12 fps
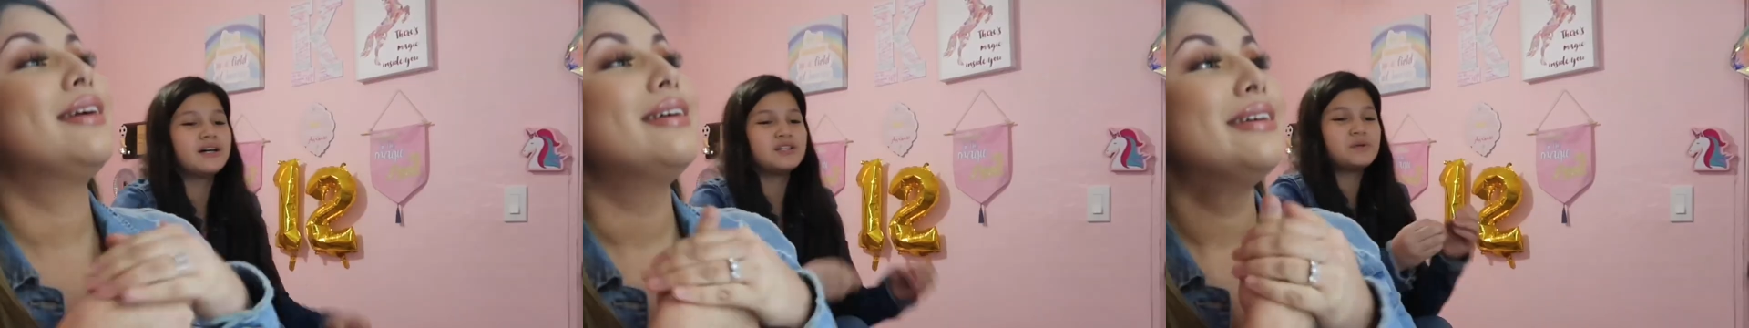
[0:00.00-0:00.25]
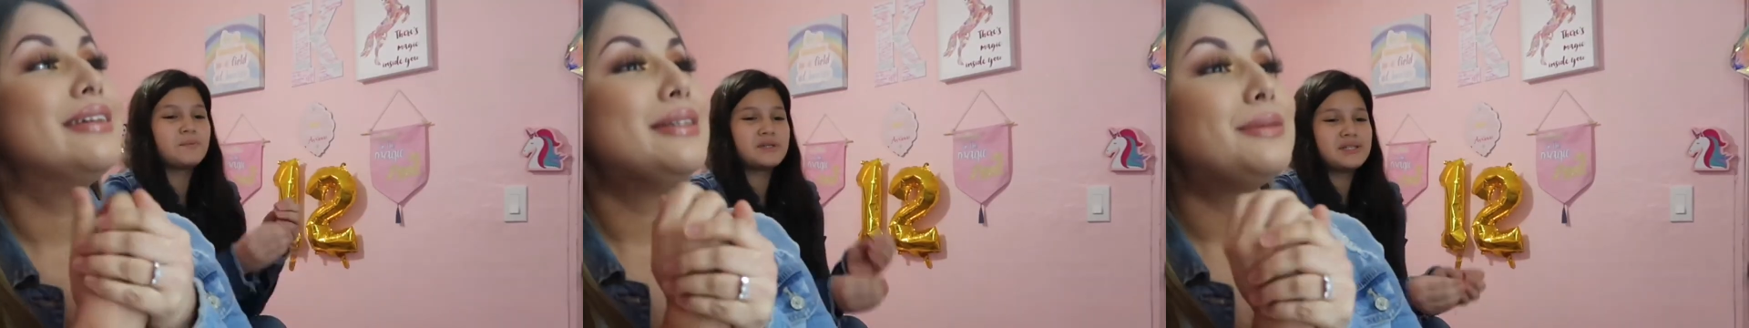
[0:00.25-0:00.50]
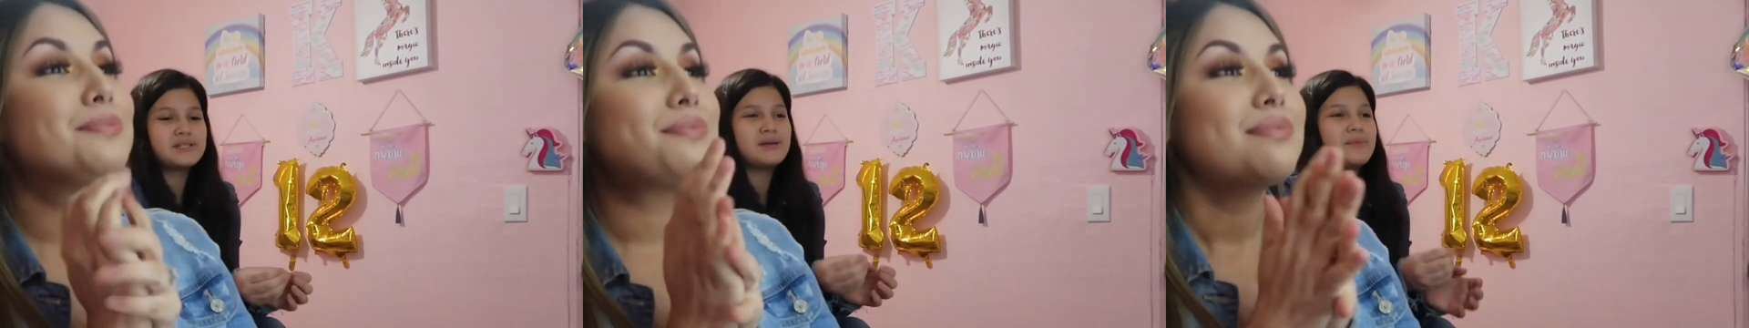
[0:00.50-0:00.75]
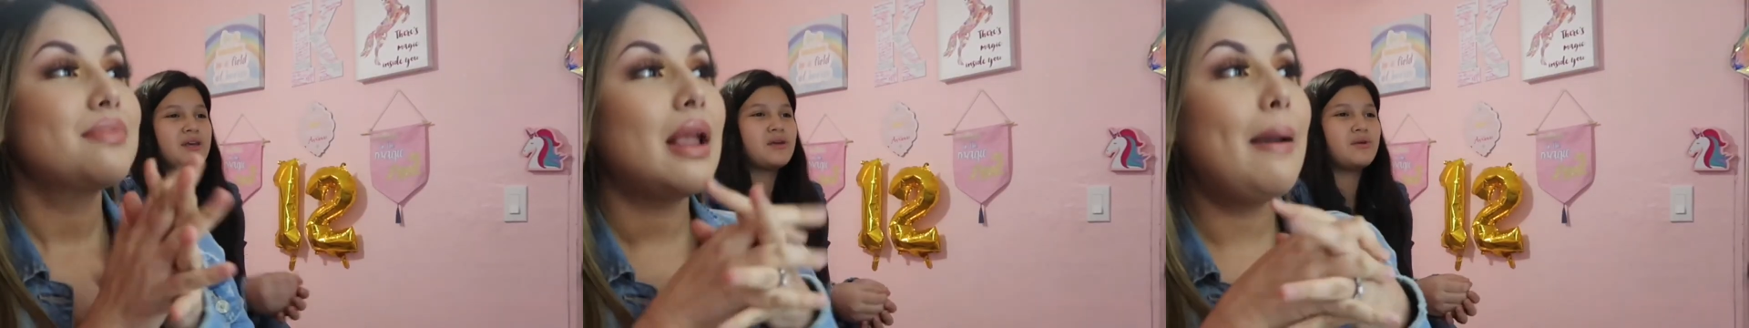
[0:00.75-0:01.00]
Speaker 1: hundred percent
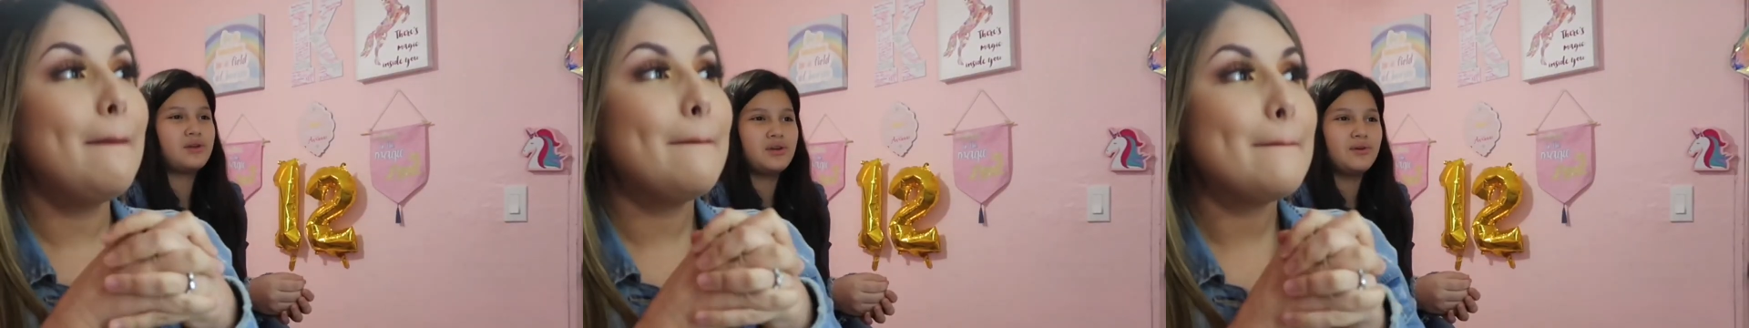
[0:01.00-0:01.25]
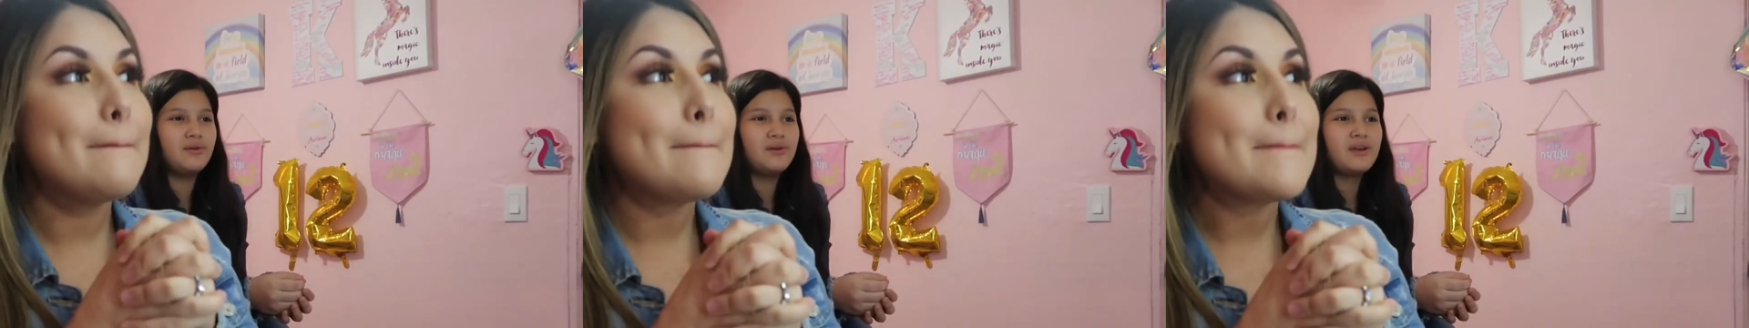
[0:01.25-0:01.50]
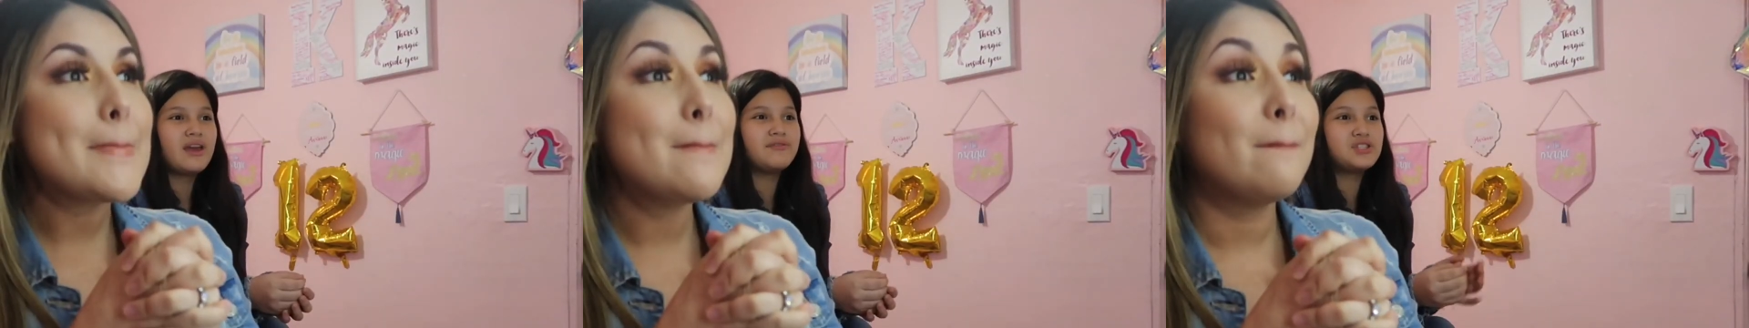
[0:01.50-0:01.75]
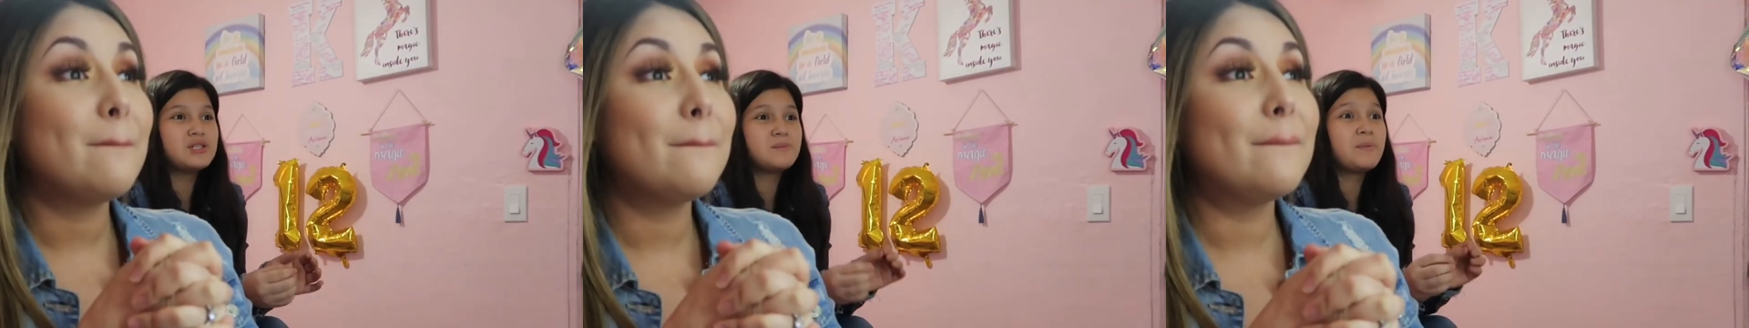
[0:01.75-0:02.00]
something you would do.
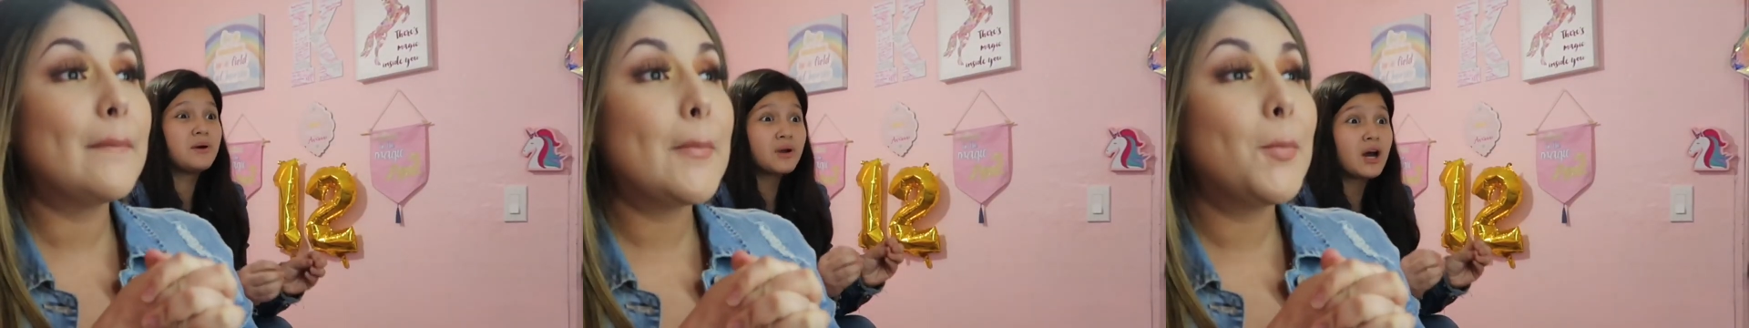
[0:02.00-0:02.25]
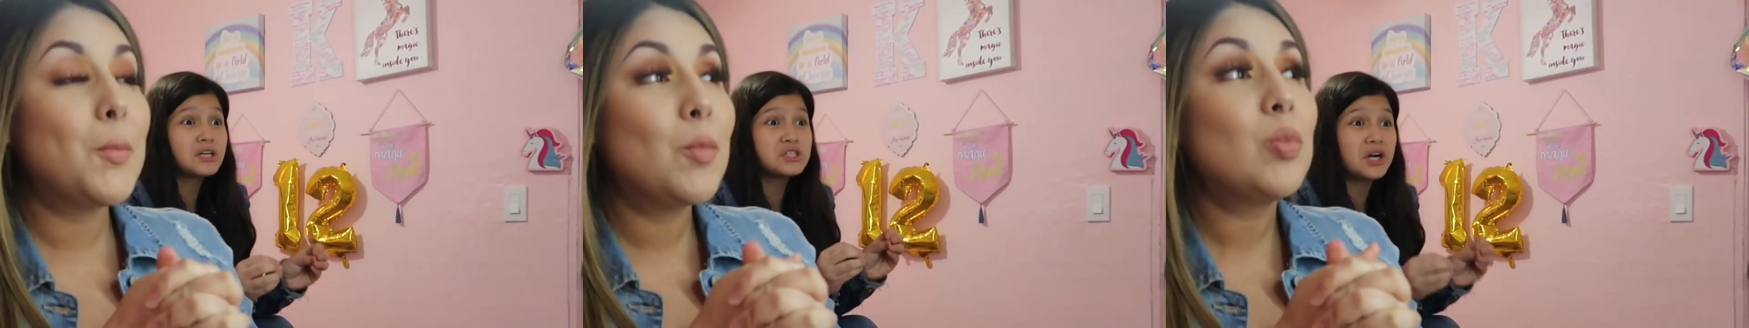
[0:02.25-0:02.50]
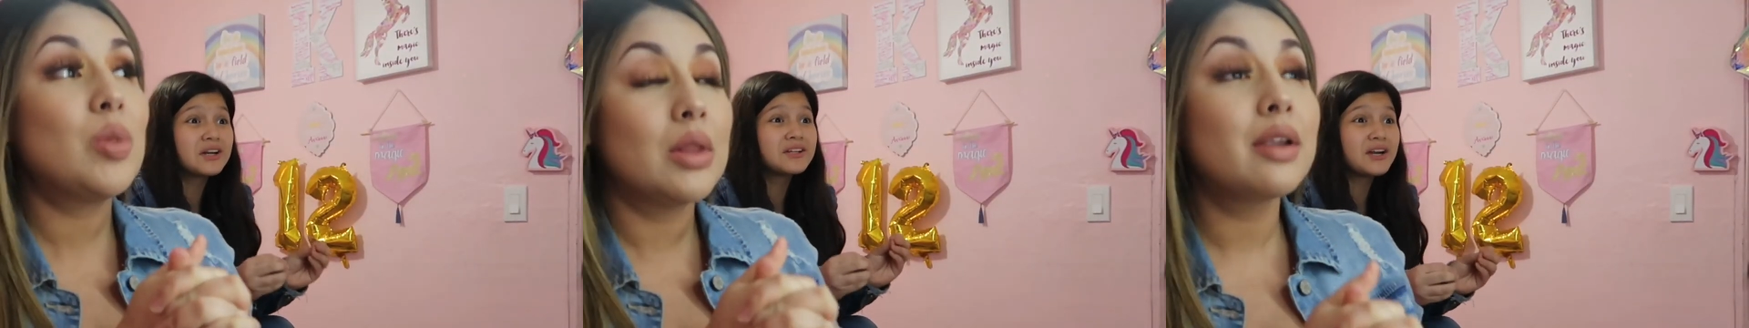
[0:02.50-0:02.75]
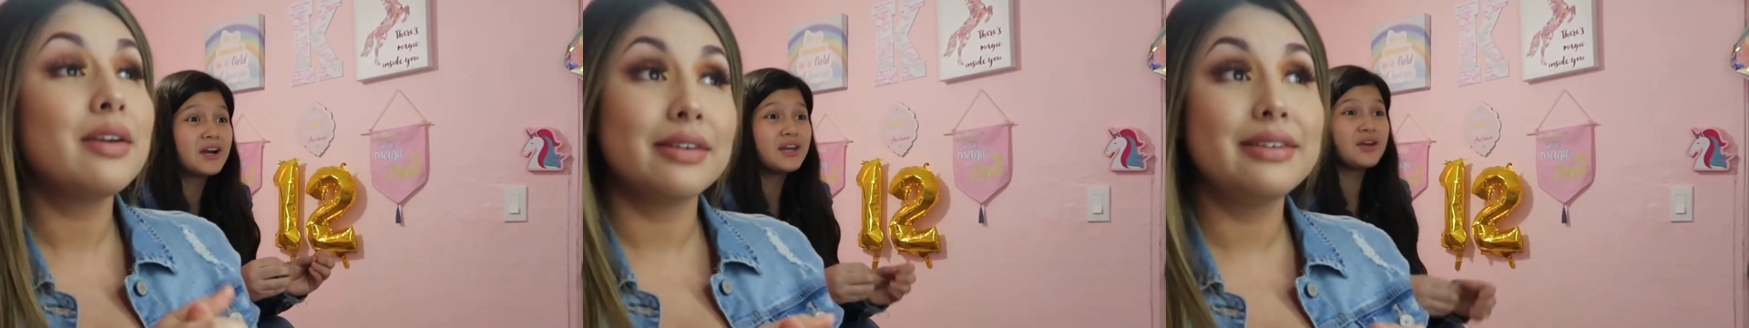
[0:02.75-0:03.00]
If she spilled hot
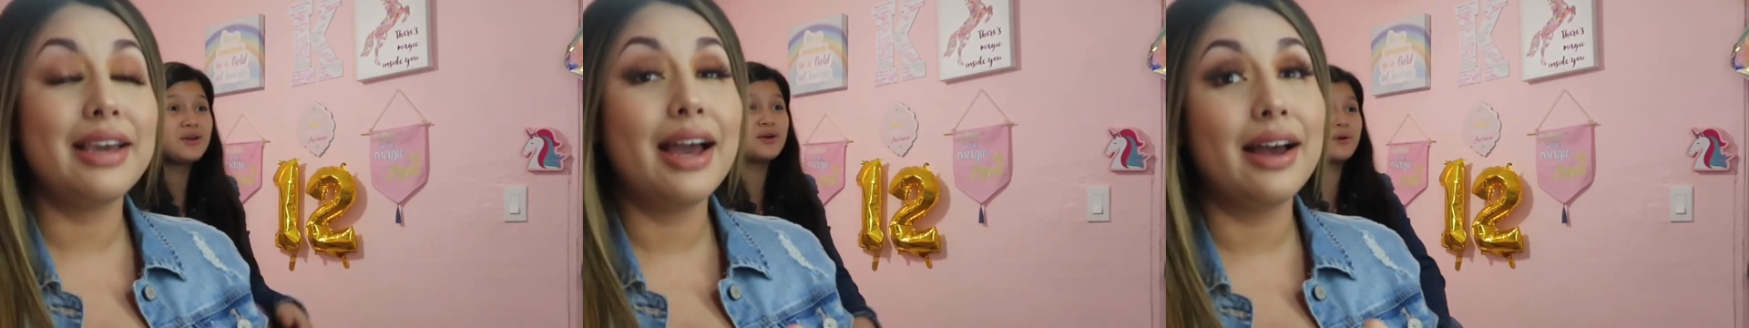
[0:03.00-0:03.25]
chocolate on you, yeah.